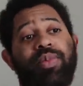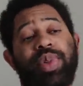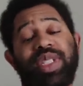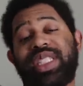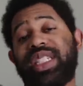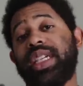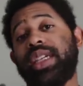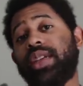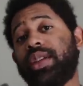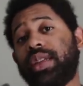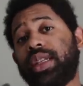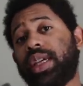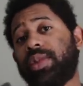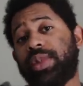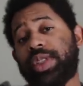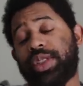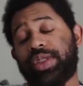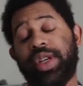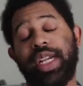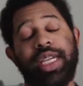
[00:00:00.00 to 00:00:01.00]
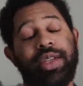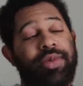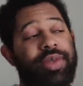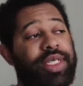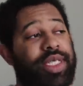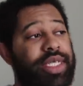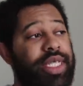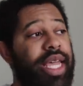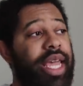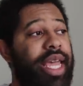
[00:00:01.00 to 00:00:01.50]
particularly what Drake
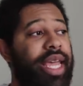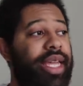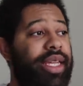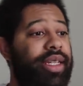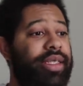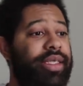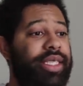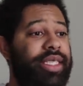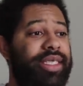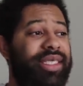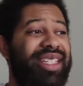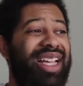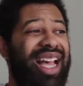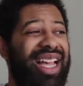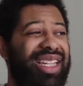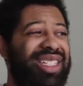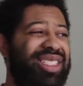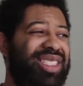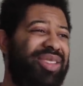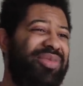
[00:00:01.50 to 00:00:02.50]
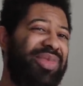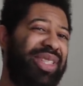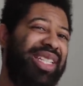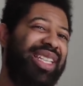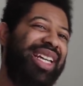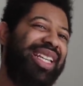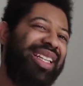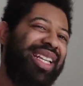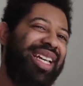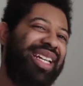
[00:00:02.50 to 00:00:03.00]
was saying is kind of
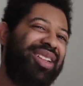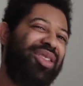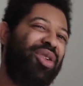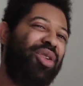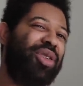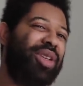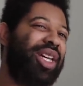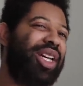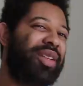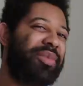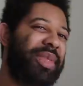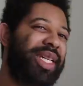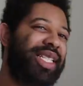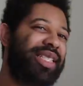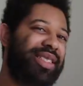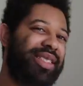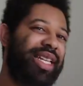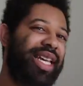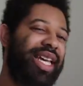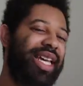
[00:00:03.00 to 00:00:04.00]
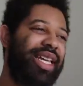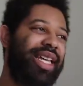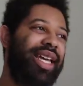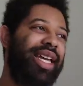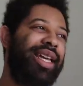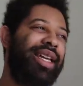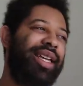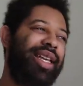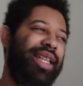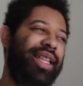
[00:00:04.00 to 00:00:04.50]
something that, like, all young men say,
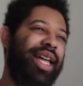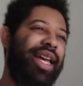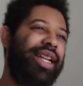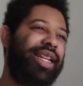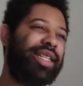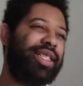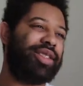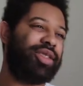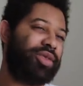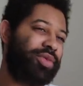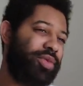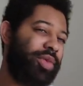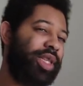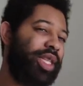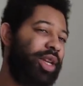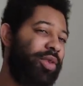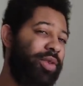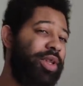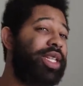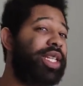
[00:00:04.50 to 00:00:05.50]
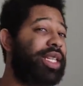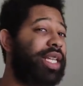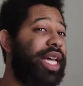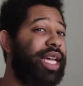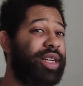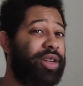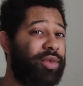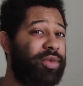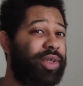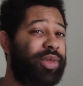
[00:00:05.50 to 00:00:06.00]
and that is, when they really
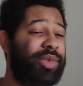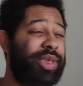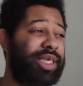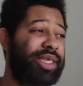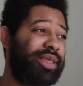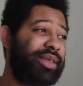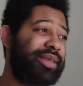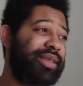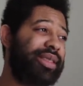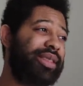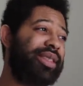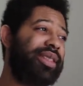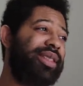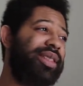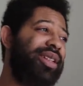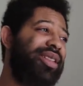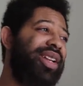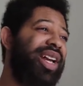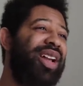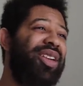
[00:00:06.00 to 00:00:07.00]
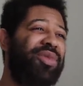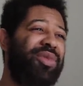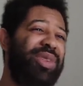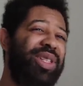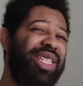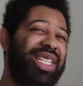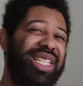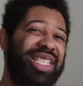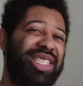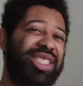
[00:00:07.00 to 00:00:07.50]
like a woman, they're not
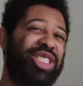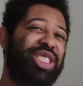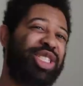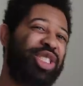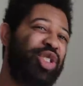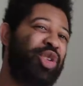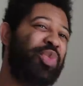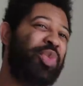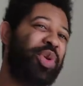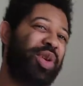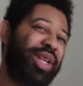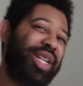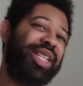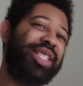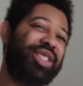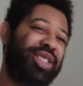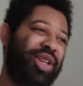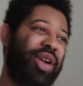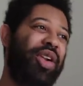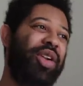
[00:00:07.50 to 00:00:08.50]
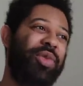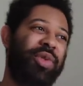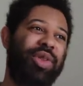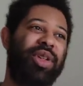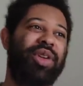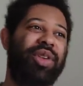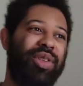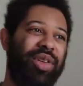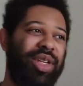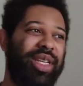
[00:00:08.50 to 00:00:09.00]
really super concerned
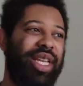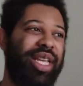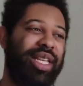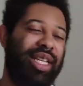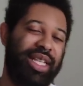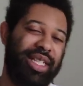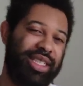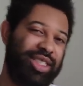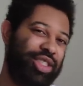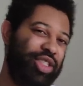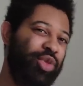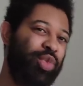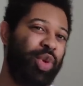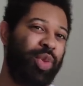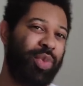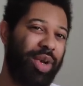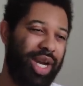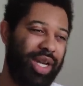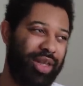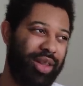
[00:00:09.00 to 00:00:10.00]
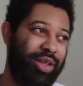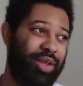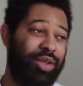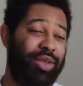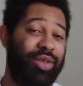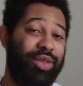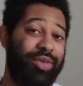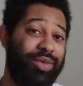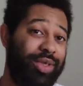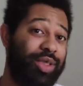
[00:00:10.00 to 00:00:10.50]
with her looking like a supermodel
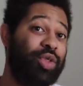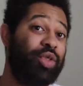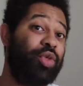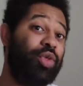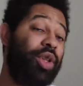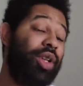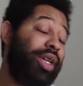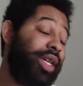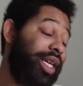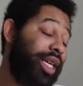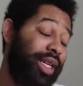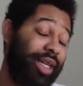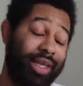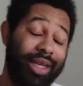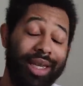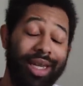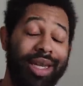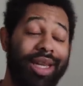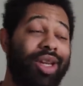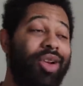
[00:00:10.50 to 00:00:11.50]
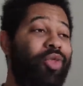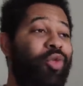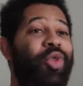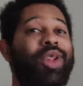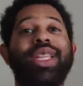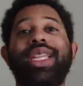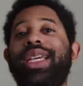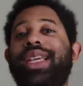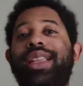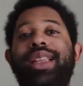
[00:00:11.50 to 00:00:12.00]
or looking
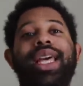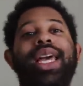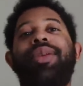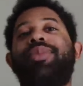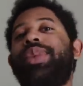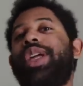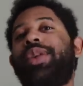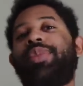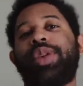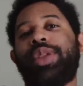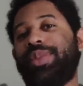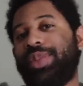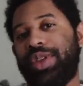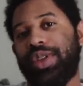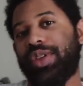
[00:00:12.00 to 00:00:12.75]
really glammed up and